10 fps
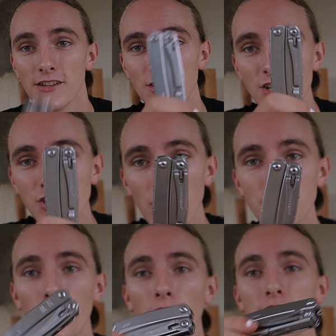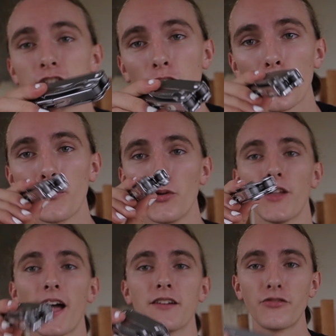So it just shows you what a durable
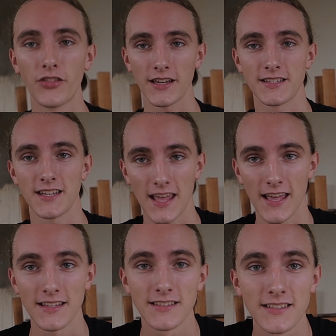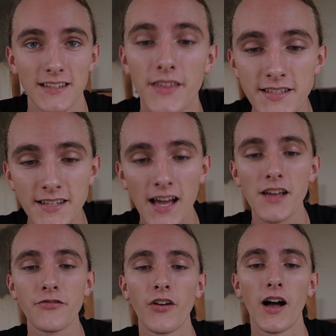knife this is. This
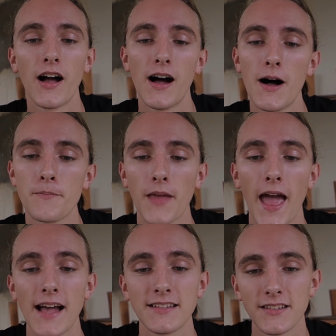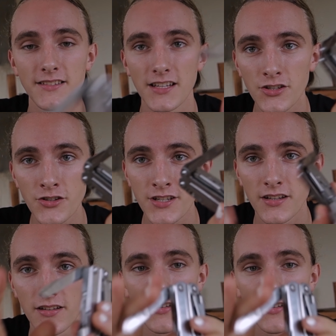knife has scissors,